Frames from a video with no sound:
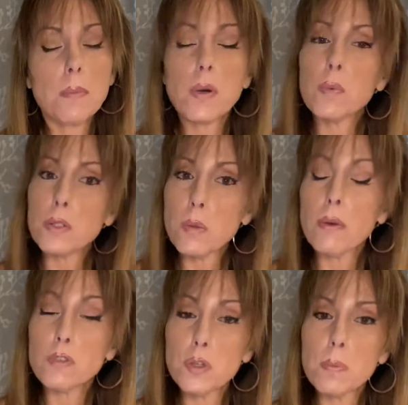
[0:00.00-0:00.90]
But we do
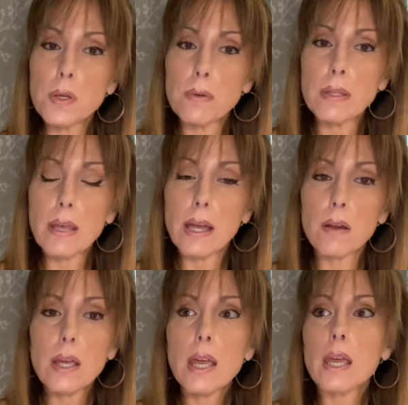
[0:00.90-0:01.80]
have Jupiter in
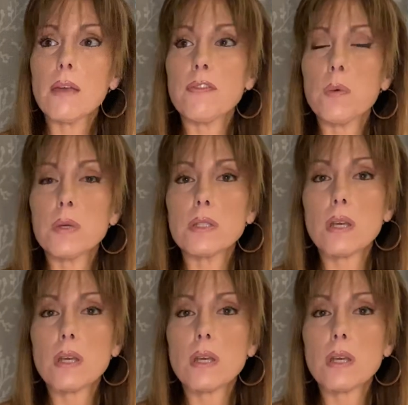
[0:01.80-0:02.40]
there. If it was